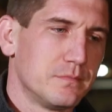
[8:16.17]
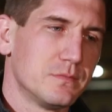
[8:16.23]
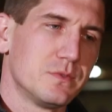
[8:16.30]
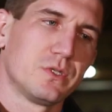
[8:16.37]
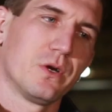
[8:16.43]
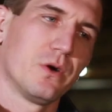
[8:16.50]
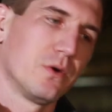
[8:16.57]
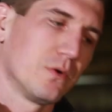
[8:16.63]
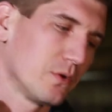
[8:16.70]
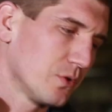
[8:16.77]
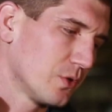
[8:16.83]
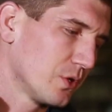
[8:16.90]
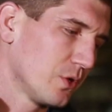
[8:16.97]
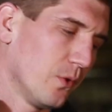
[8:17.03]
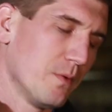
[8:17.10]
So
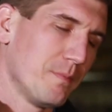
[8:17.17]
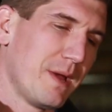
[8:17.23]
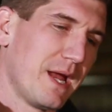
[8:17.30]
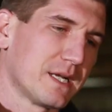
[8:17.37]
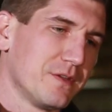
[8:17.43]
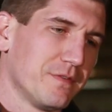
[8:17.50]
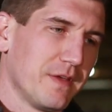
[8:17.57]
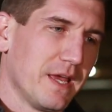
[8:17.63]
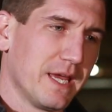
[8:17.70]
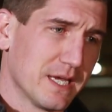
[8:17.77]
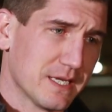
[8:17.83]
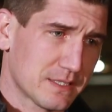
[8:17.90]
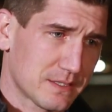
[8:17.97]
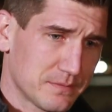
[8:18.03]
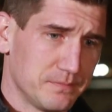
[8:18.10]
going back to
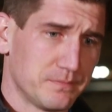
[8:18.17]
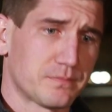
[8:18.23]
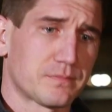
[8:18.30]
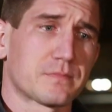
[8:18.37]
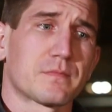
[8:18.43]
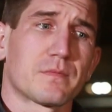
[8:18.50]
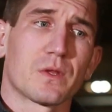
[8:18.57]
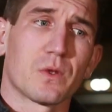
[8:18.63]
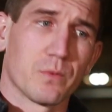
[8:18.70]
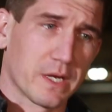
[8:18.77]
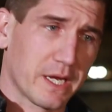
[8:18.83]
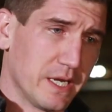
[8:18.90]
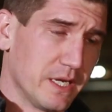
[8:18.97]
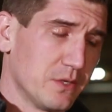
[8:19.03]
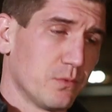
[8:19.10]
Vegas, we're
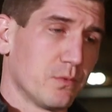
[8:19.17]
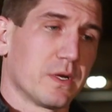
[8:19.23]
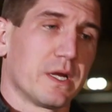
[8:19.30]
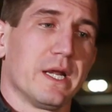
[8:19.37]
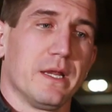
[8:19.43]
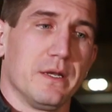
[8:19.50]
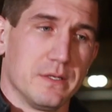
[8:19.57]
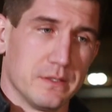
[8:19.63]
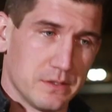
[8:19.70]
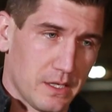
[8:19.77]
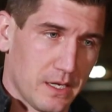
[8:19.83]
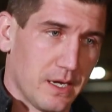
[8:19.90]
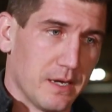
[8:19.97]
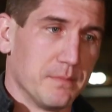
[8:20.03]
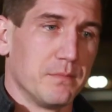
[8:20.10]
getting
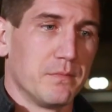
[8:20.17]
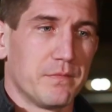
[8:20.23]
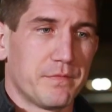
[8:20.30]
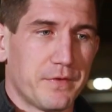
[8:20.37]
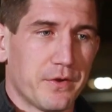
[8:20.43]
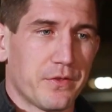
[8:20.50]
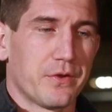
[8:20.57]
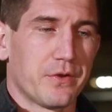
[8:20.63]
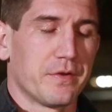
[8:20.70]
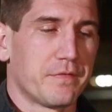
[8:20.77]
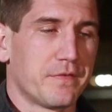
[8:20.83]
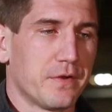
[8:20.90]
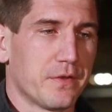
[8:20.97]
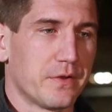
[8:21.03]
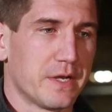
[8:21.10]
further and
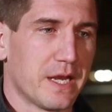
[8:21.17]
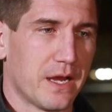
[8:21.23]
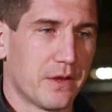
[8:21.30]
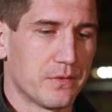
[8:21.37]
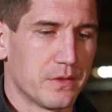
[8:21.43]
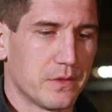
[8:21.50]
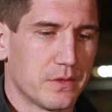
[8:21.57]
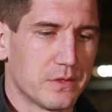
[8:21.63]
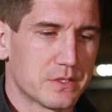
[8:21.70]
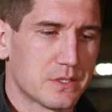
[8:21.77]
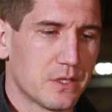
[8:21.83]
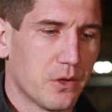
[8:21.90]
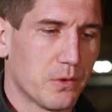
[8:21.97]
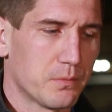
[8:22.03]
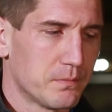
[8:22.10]
further down the
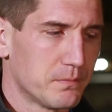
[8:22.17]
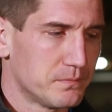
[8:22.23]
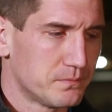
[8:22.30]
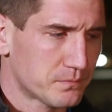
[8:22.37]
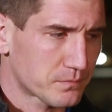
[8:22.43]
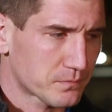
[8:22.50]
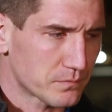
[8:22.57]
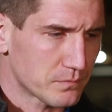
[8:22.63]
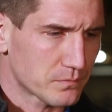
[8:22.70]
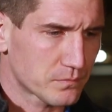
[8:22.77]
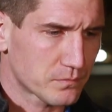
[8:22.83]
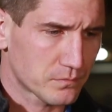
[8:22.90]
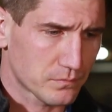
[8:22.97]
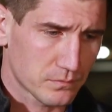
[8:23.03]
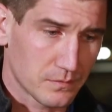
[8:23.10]
slope
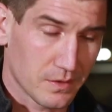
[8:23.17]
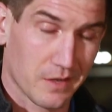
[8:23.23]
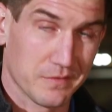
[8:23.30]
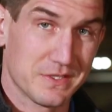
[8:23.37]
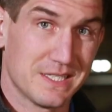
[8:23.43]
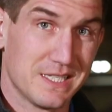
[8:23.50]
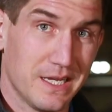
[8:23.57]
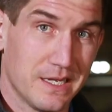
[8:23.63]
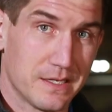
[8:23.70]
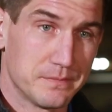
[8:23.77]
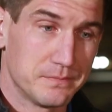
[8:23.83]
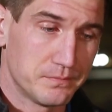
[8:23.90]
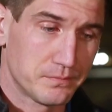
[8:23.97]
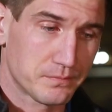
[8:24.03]
of sin.